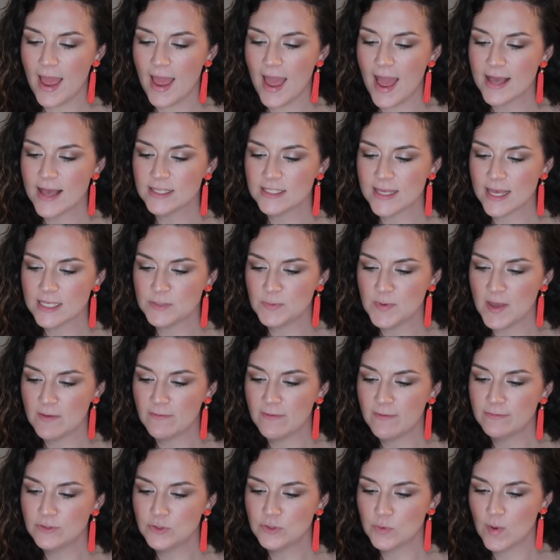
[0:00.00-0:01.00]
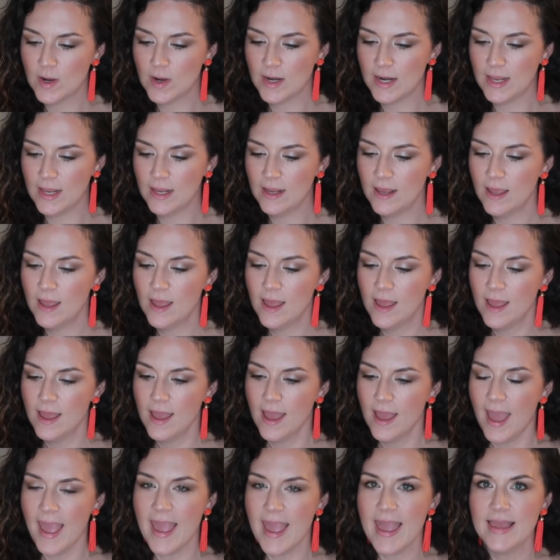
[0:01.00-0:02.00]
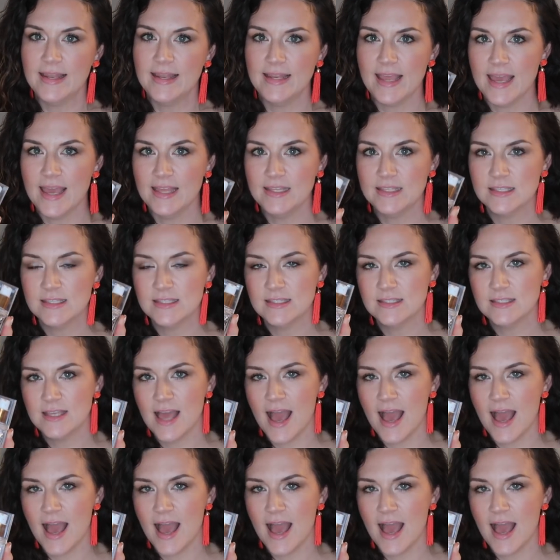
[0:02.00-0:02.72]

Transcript: It has SPF of 20, and it